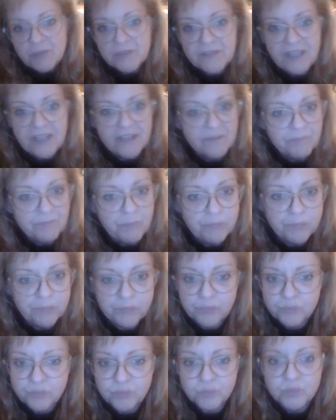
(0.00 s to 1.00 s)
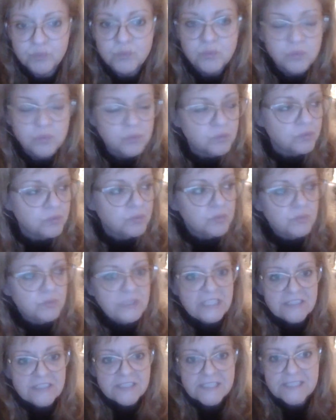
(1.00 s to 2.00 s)
about that,
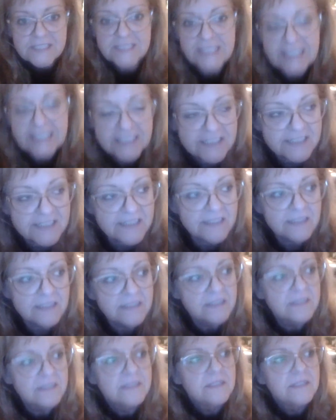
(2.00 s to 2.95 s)
that stinks.